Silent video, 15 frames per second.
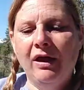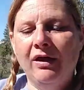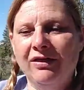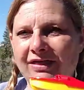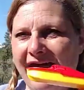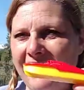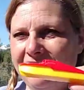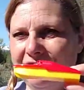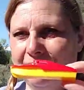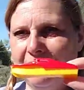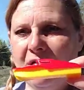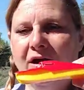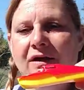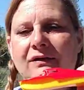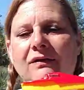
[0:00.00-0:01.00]
That's
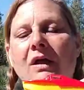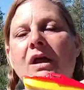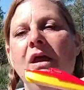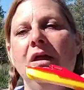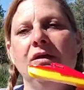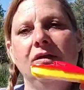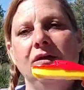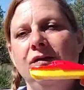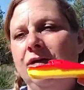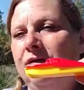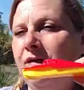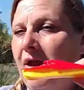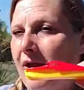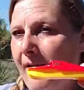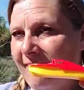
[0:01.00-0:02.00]
because this is
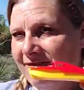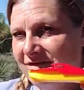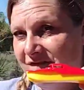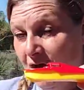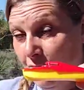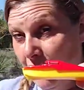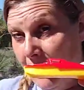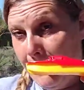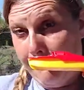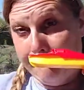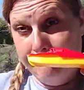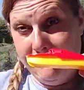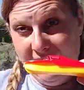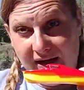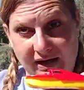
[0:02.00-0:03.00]
a very
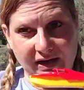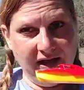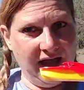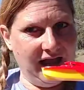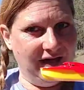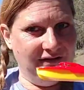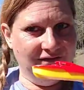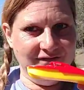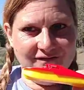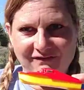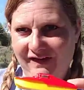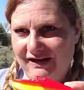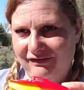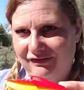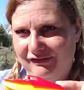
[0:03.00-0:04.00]
big and
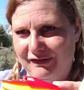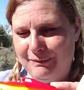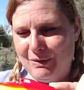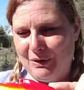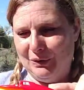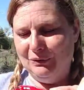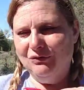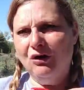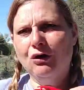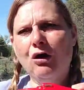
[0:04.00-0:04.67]
fancy boat